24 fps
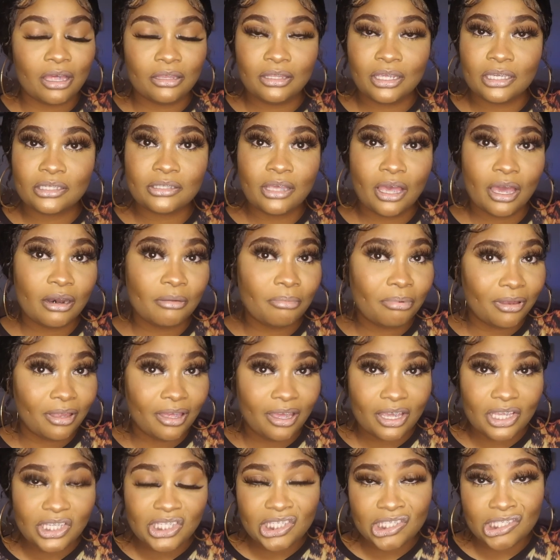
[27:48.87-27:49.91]
that's out of
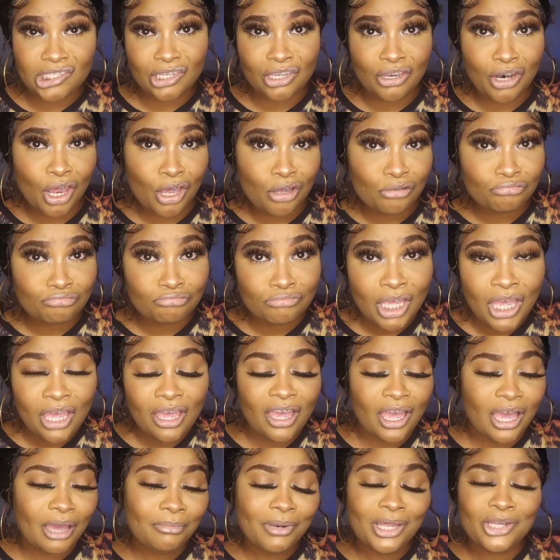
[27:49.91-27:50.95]
place, you know.
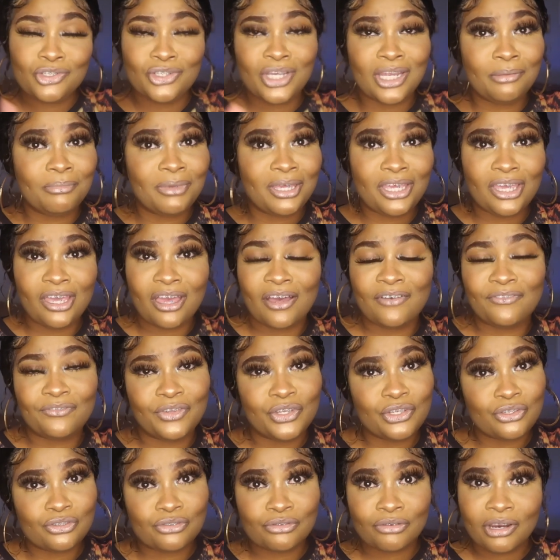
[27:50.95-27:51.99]
I'm not trying to make y'all
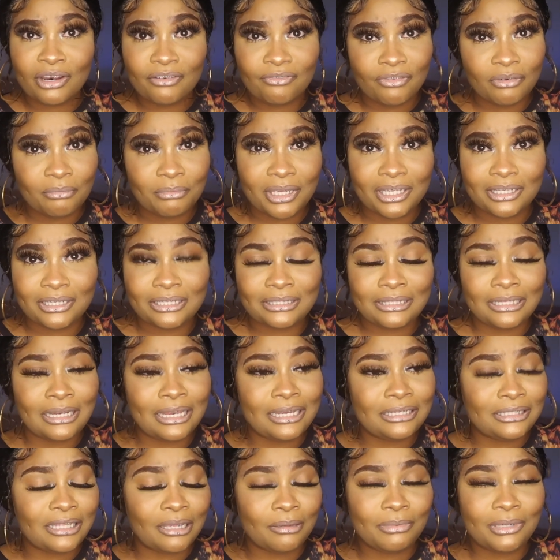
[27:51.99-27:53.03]
feel sorry for me or nothing
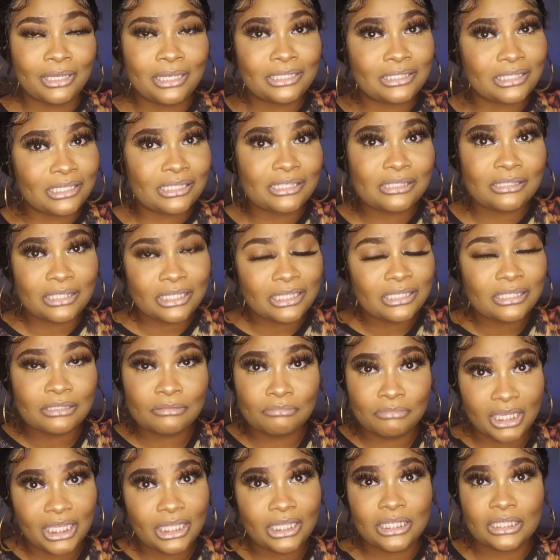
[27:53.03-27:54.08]
like that, because this this
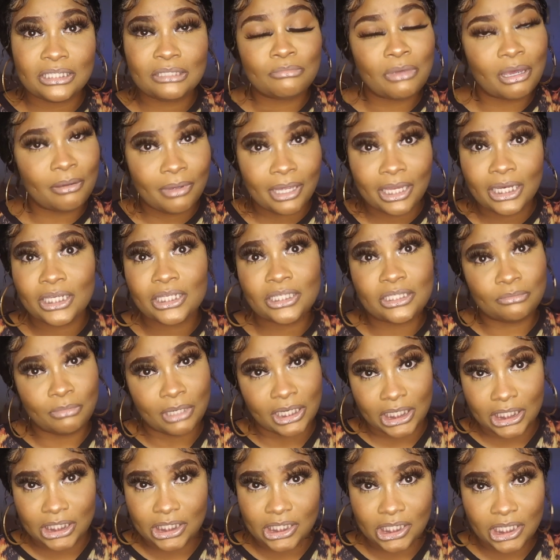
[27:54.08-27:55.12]
me, this my body, it's
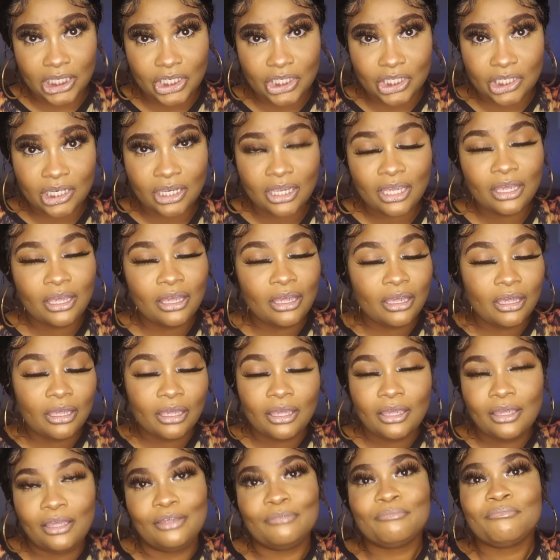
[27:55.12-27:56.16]
my decision,
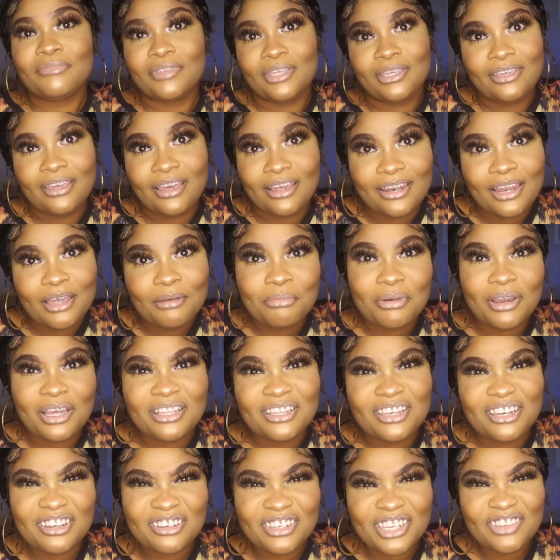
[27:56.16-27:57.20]
and y'all, I
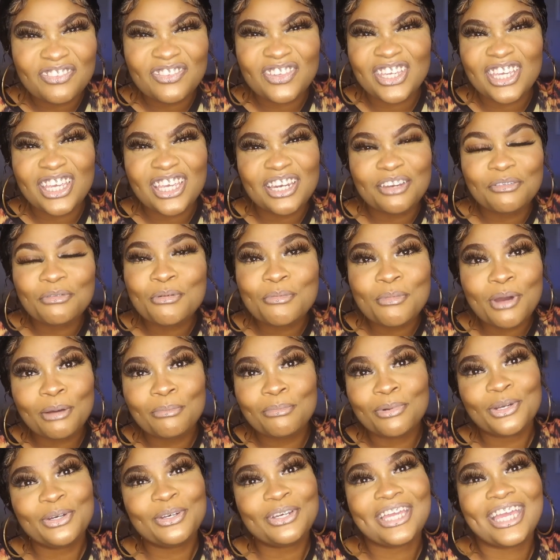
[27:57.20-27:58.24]
probably don't even get it with my
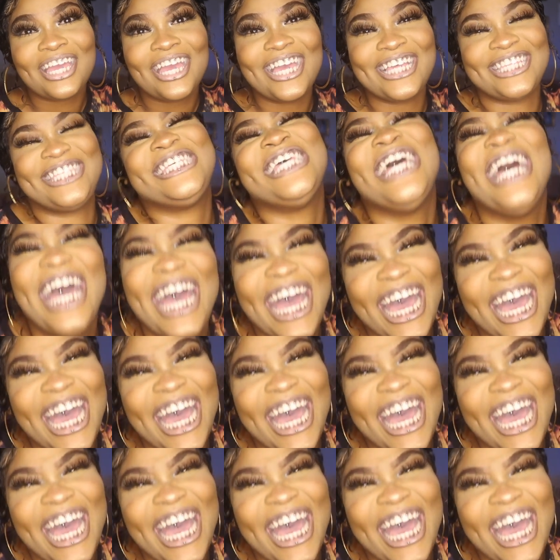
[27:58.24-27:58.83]
broke ass.